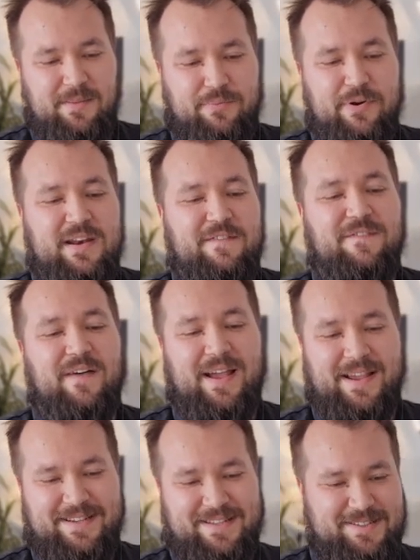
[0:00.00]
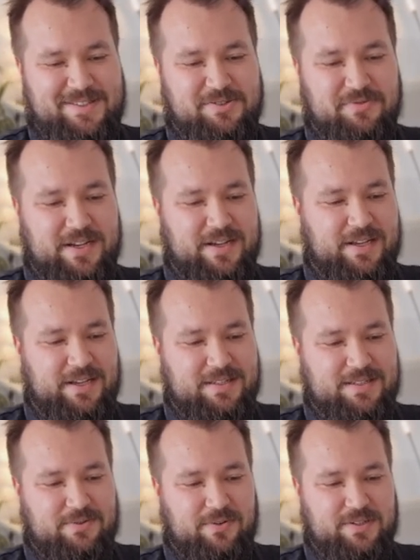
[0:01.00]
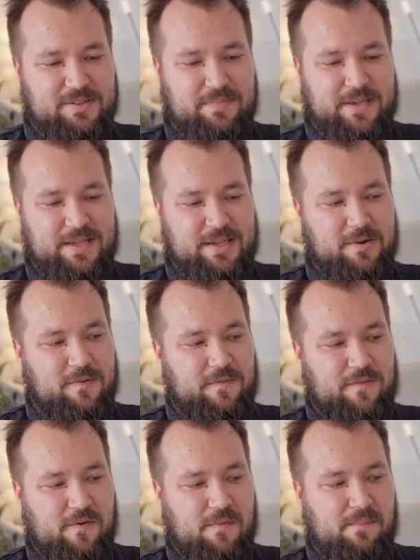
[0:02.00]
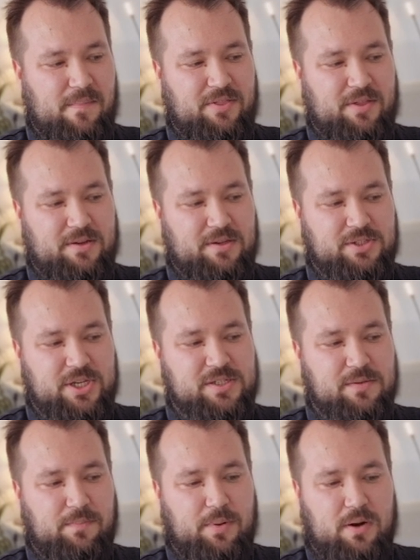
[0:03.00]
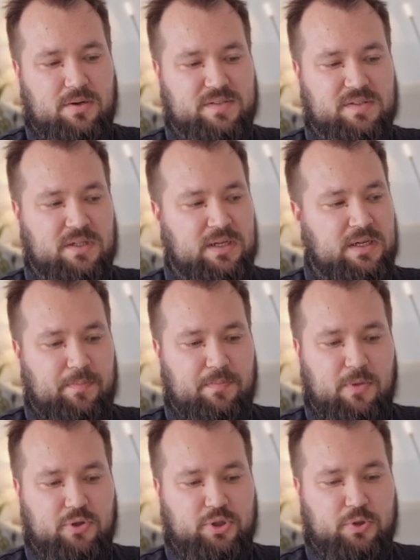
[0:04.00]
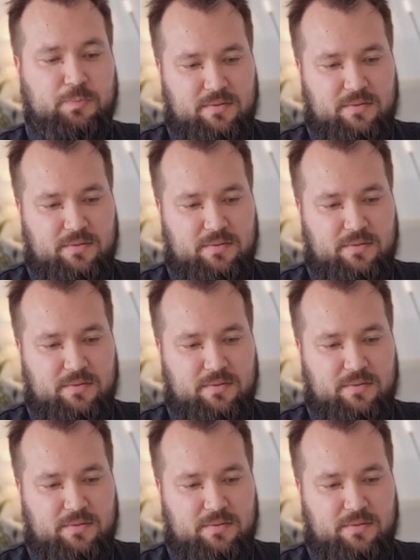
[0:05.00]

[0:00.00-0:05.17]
prettified string is going to be here from the JSON parse module.